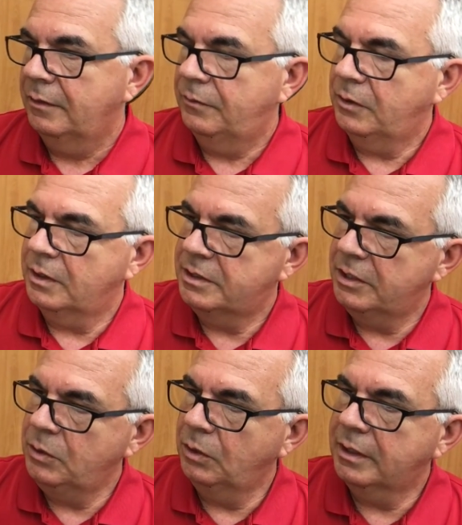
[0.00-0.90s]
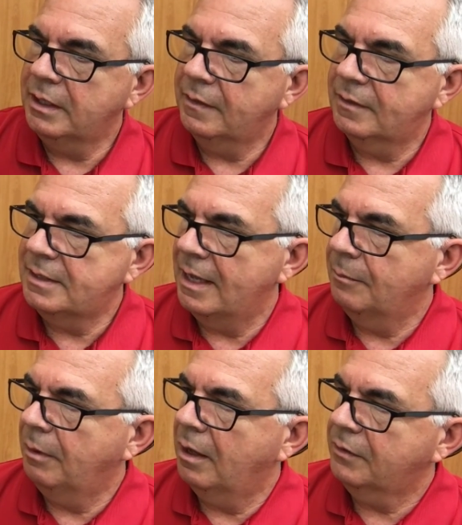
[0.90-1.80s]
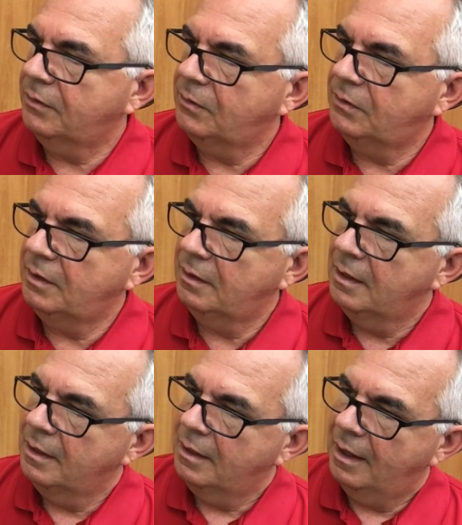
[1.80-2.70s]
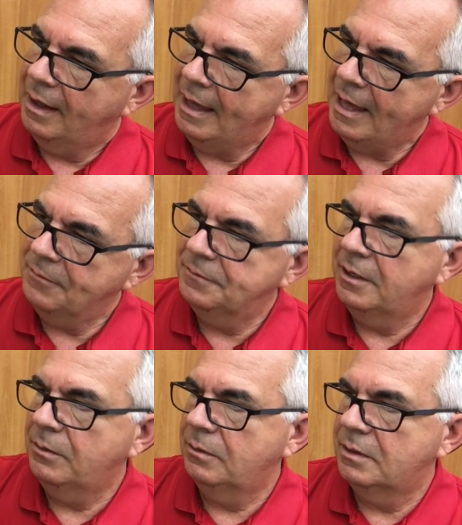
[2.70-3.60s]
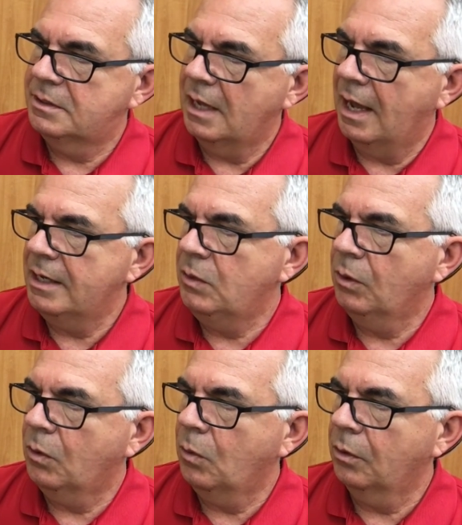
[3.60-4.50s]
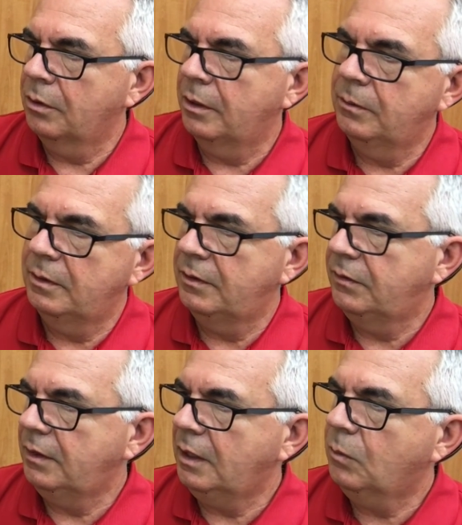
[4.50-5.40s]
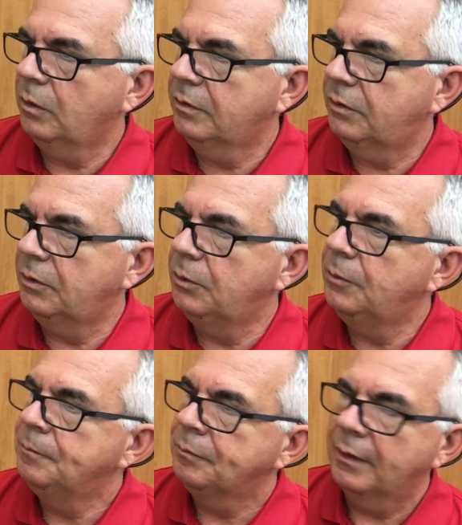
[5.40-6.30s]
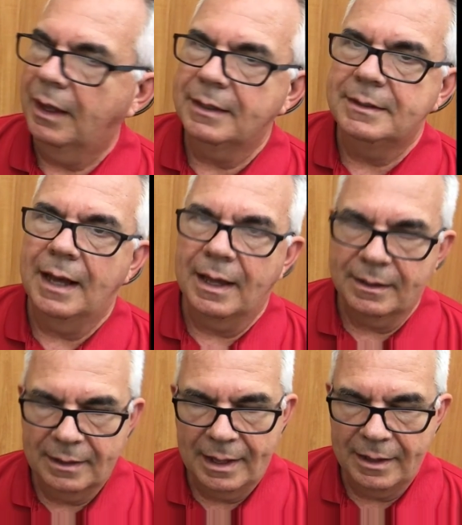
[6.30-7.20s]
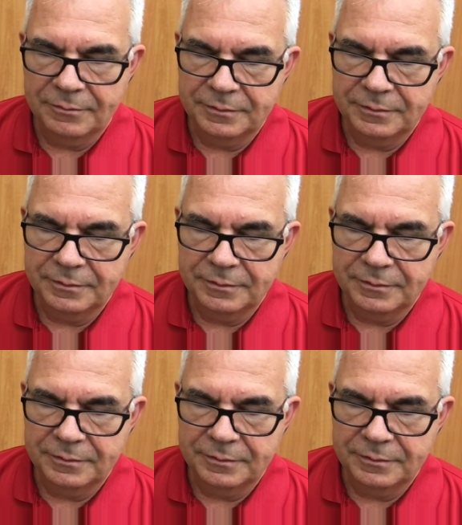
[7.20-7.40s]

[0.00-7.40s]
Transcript: If you continue looking at the tan box, you see a half note tied to a quarter note is equal to a dotted half